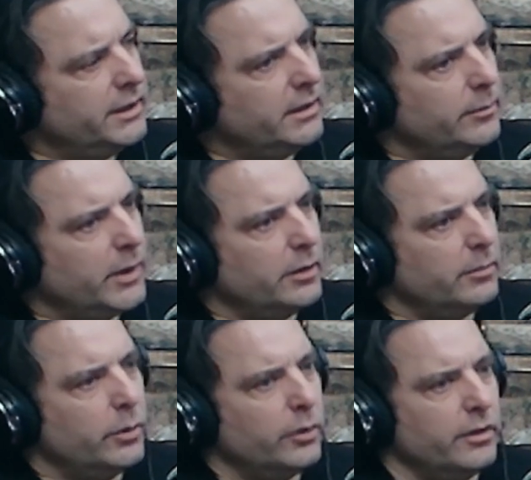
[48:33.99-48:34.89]
think about
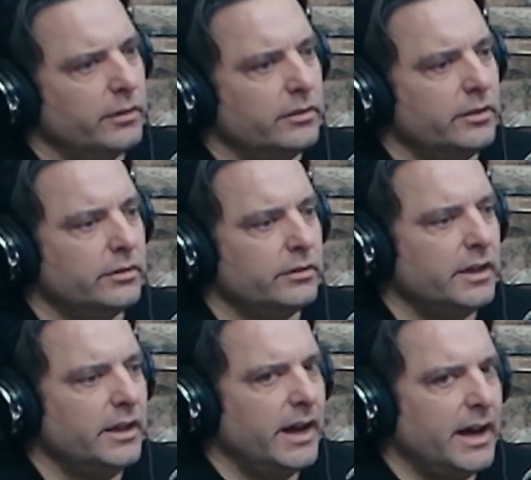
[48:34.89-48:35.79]
important decisions,